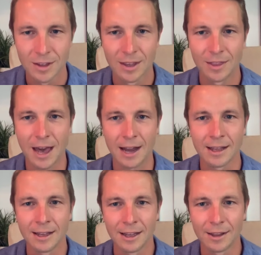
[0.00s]
that
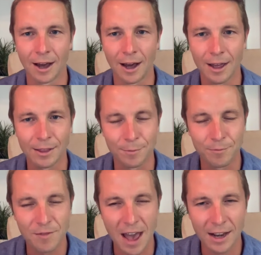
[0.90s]
at the
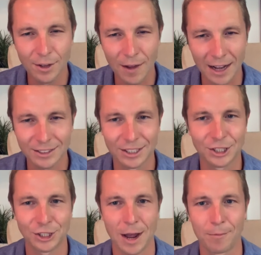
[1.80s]
end of
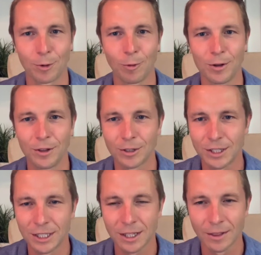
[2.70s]
Exodus chapter 1, there's
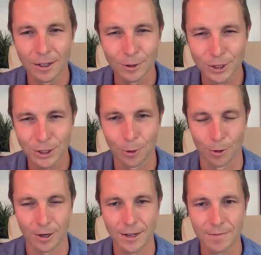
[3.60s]
this little
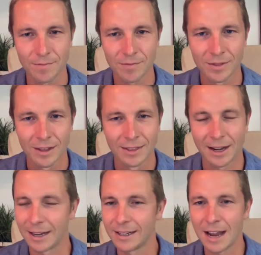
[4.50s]
story that
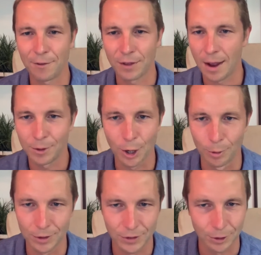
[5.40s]
I didn't have time to go
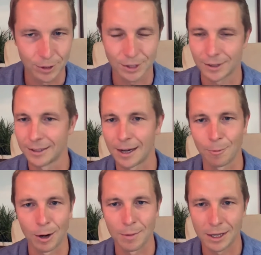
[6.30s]
into just because I didn't
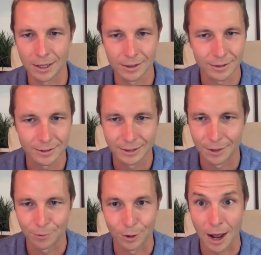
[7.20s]
want to make you
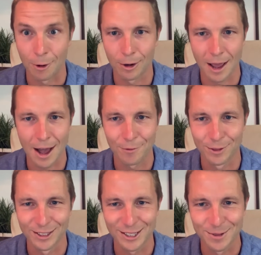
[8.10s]
sit for an hour and a half and
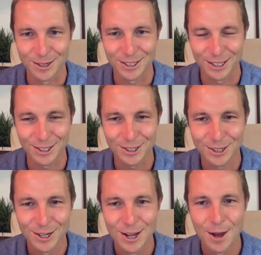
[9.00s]
listen to me teach.
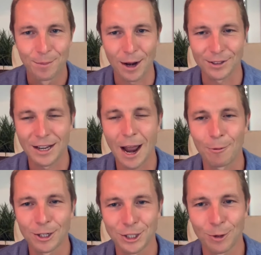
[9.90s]
But today I
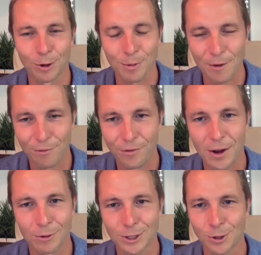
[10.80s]
want to share one of my
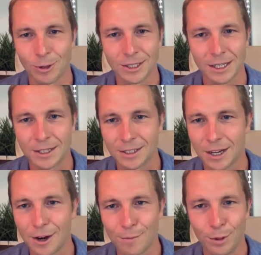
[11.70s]
favorite stories in the
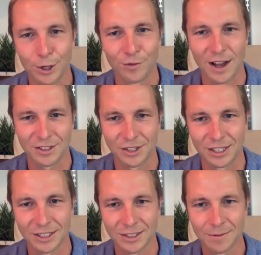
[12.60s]
entire book of
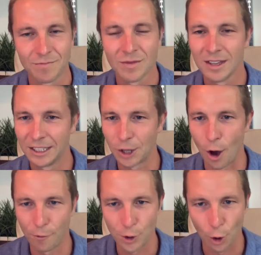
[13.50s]
Exodus. It's
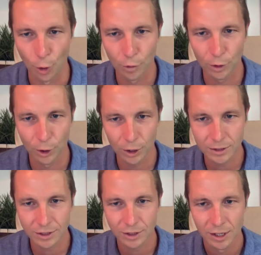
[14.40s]
often
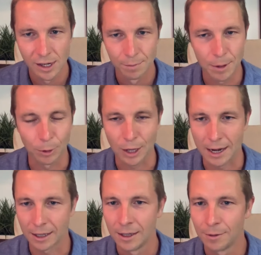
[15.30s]
overlooked. People kind
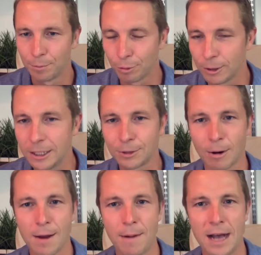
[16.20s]
of breeze
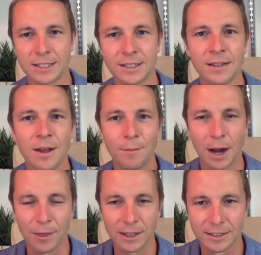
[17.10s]
right past it, but I
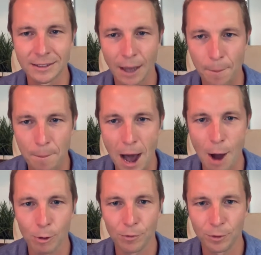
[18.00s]
think it is a
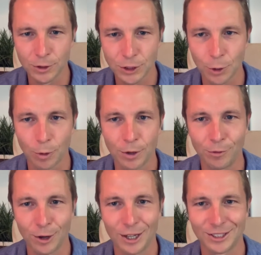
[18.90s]
powerful story
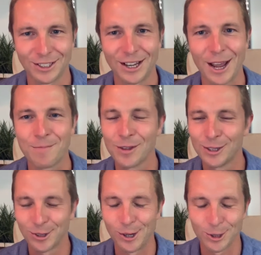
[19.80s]
for us today.
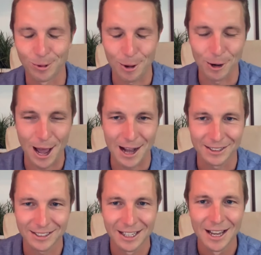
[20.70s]
So here's what I want to
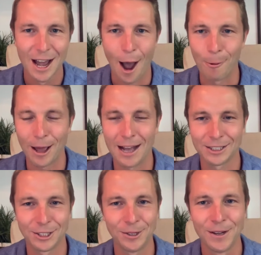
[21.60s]
ask. I want to
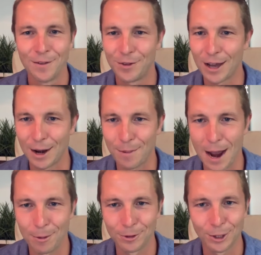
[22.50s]
ask you, if you got a
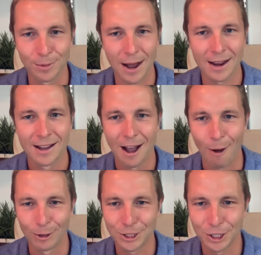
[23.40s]
Bible nearby, I
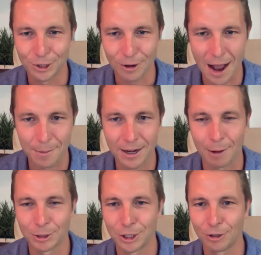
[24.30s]
want you to grab it. I
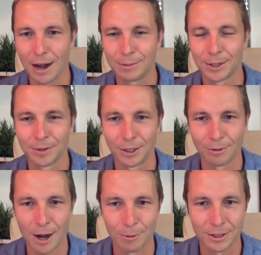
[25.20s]
want you to grab something to
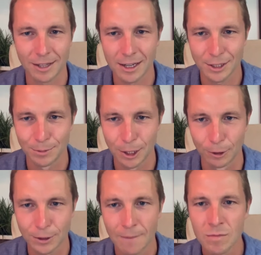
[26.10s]
write with, take some
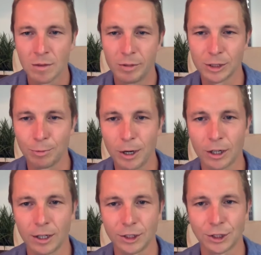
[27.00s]
notes, because we are
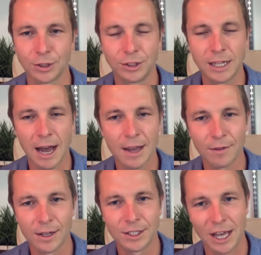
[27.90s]
going to just dive
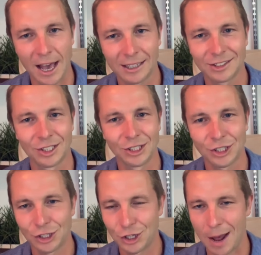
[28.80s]
into
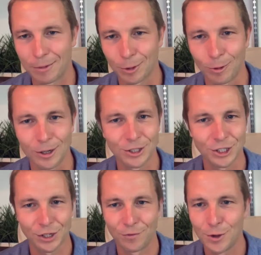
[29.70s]
Exodus chapter 1,
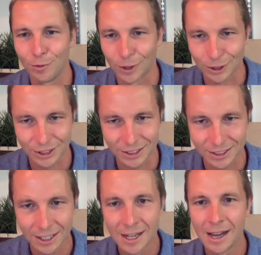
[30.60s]
just a few
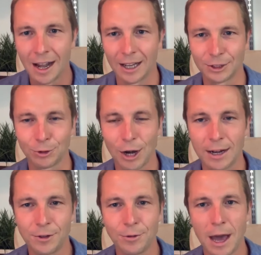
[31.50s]
verses. So try to
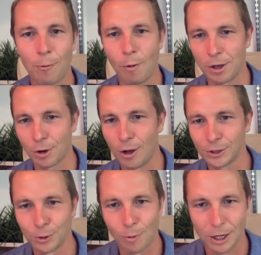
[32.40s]
do that while you're
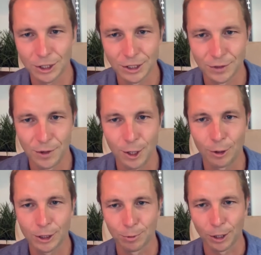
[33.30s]
also watching this video,
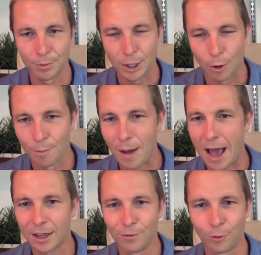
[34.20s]
because we're going to be going
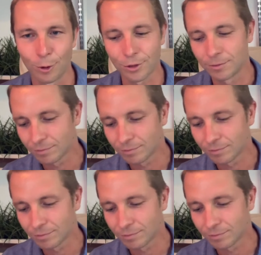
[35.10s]
back and forth